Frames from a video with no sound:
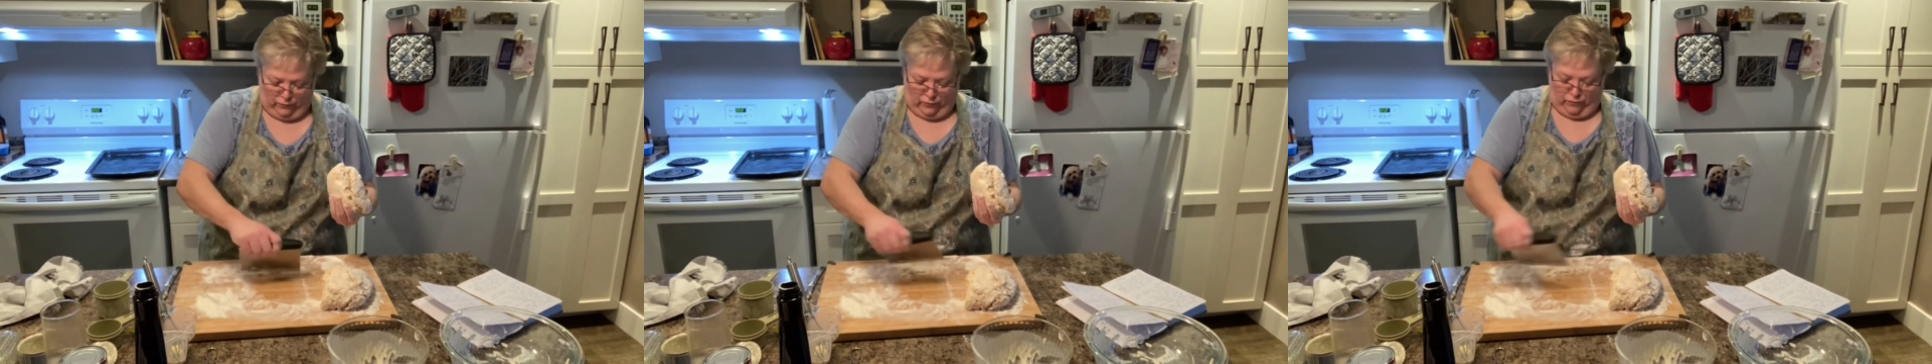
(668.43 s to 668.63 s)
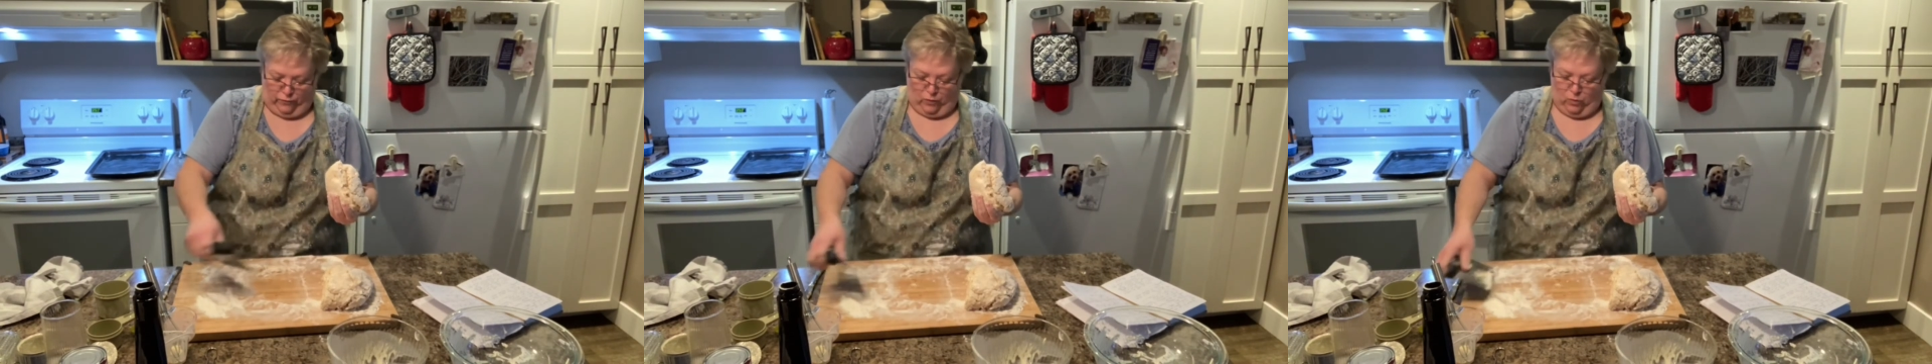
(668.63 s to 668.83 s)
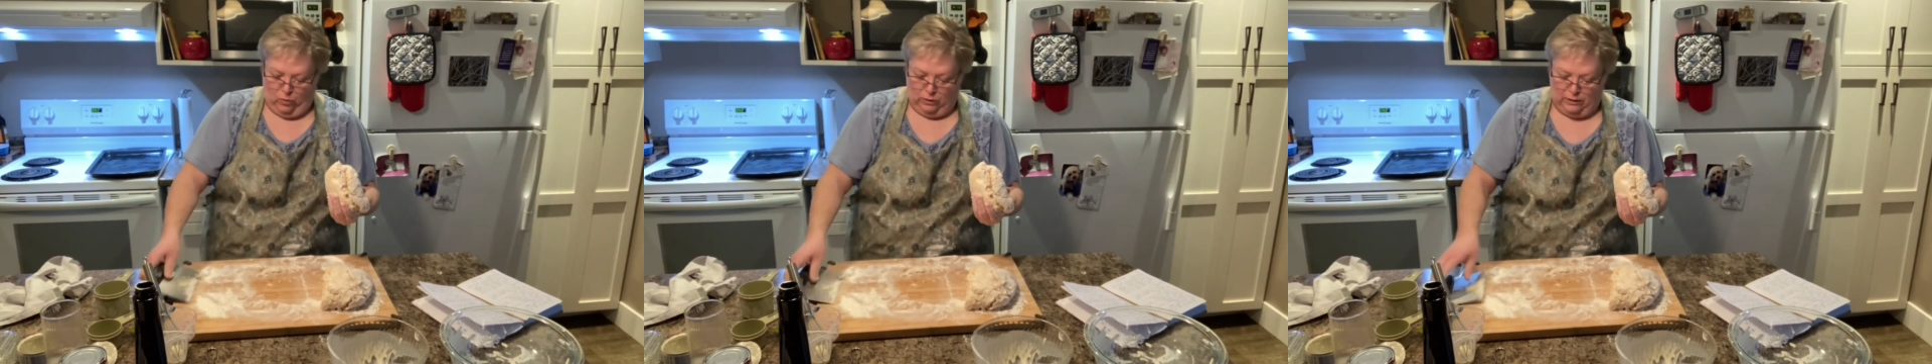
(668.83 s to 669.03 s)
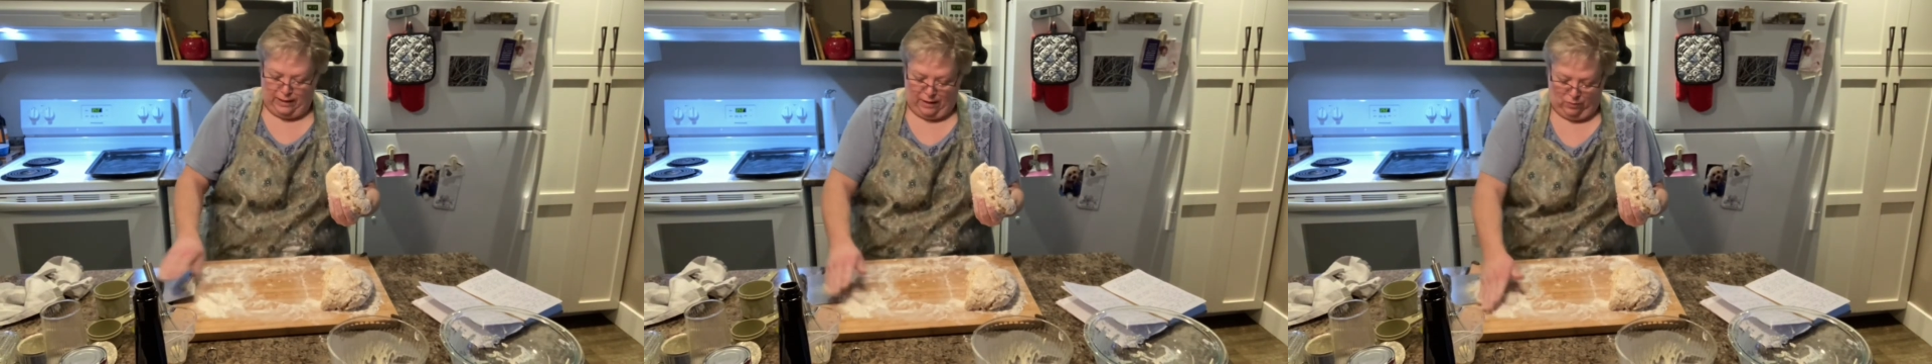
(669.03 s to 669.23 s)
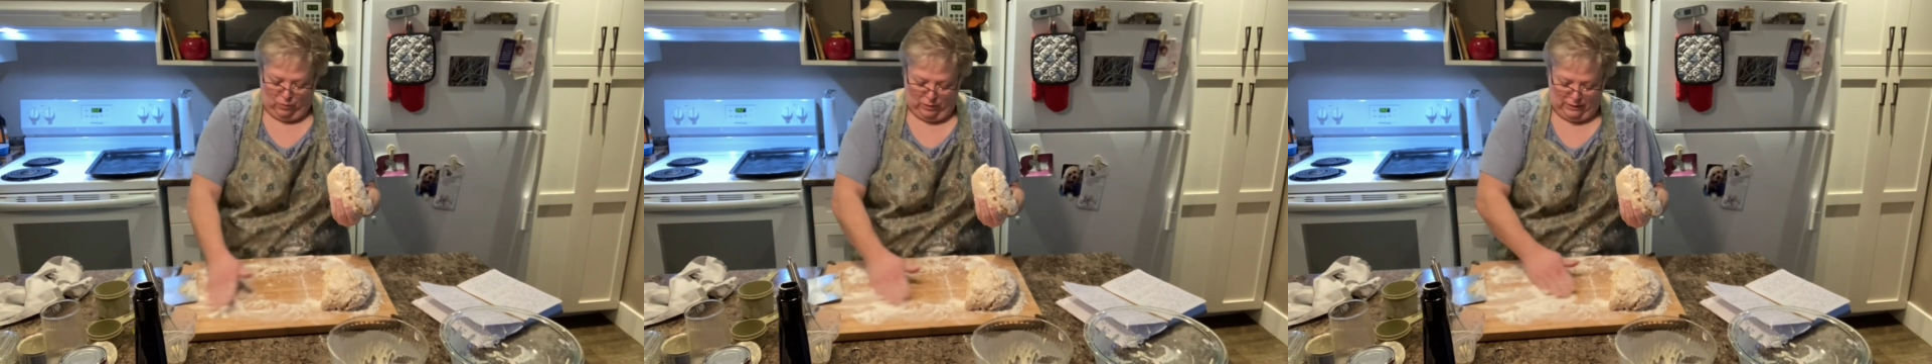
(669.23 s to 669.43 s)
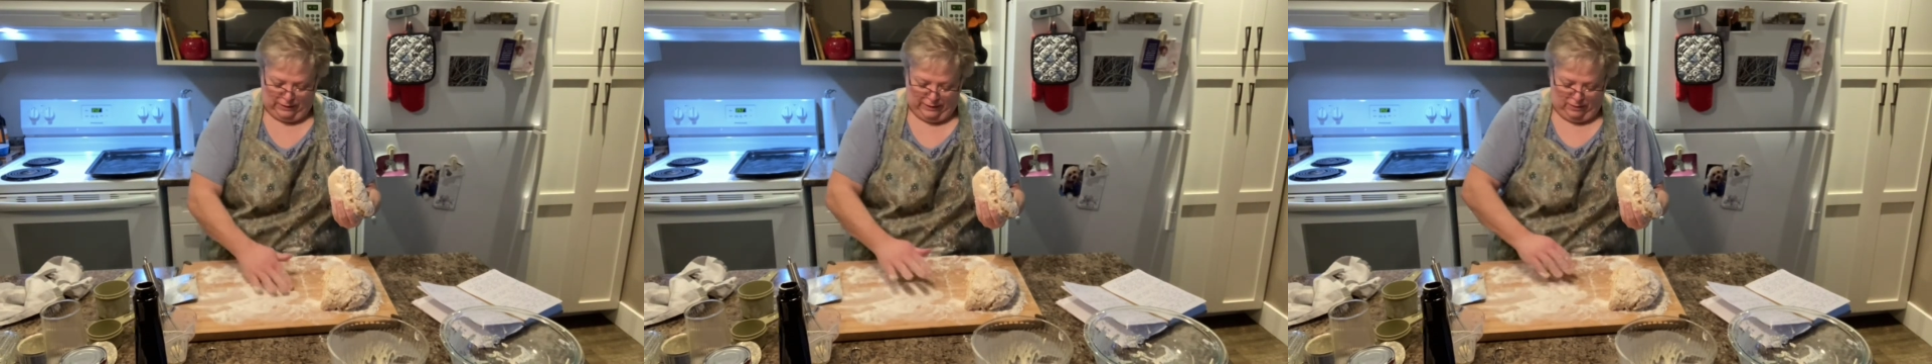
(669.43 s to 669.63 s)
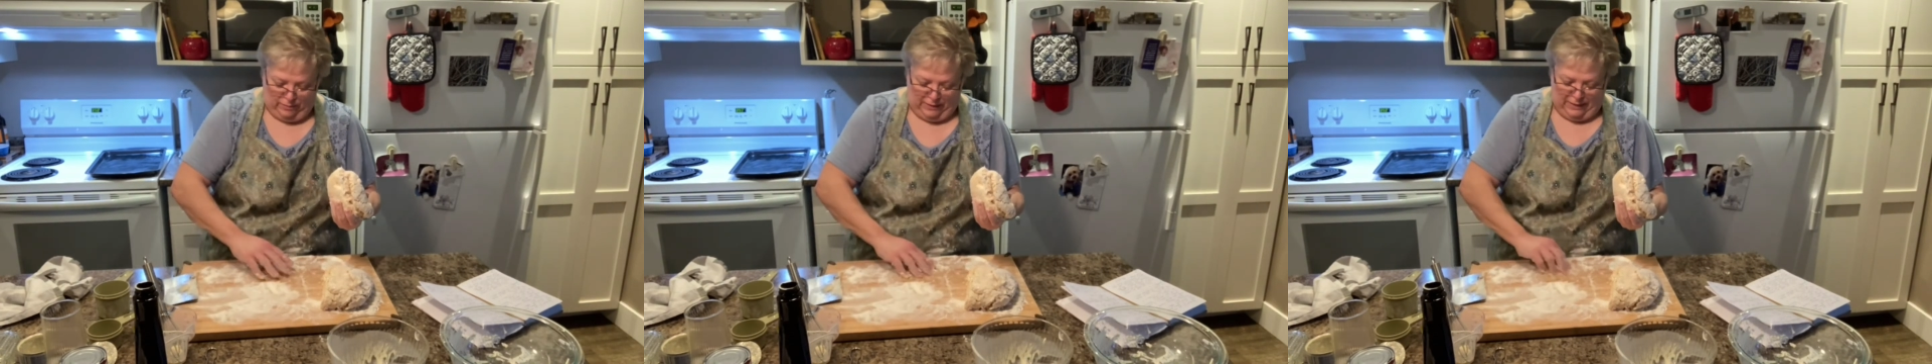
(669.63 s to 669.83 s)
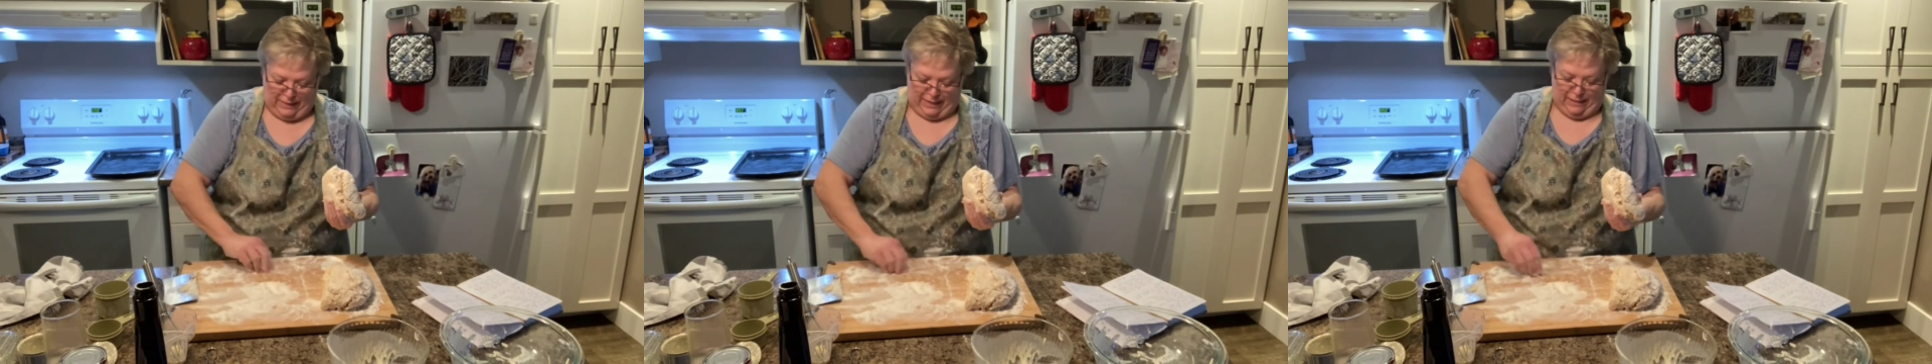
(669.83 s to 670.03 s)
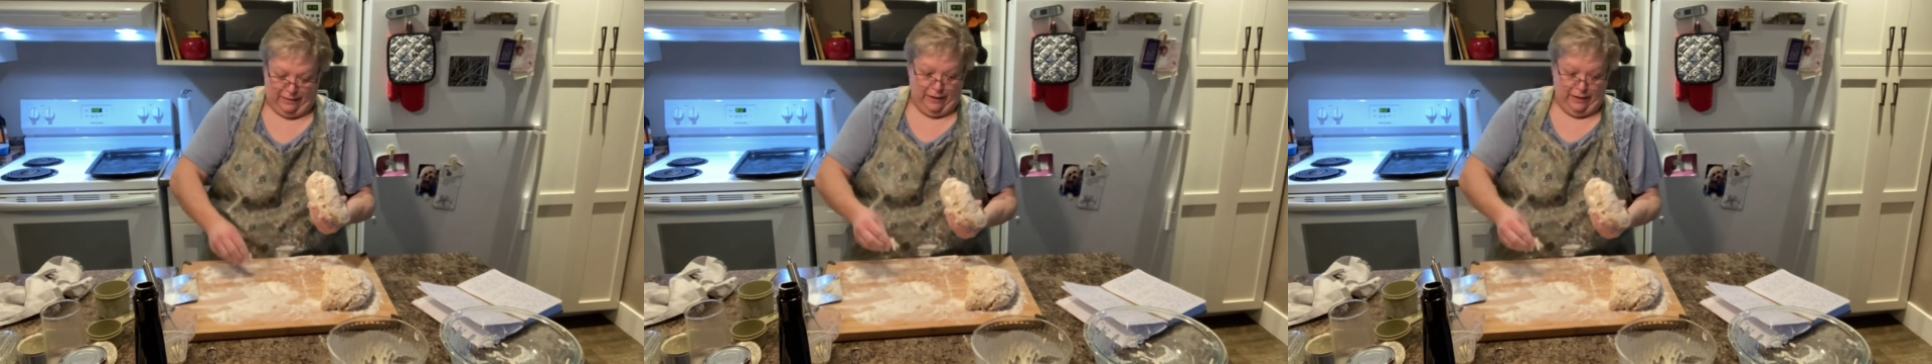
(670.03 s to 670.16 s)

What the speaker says: fold it a little bit again.